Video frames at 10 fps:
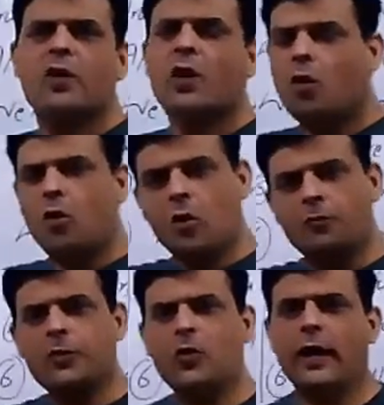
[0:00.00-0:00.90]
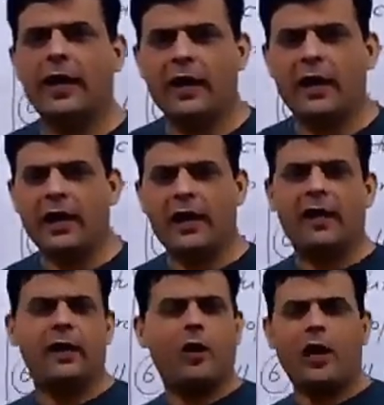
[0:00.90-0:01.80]
all of your
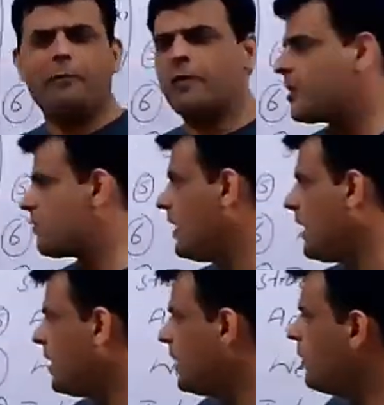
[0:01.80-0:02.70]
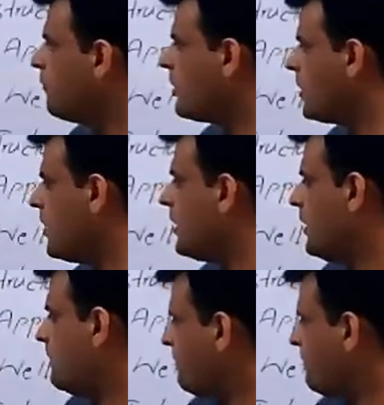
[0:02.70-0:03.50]
efforts will end in futility.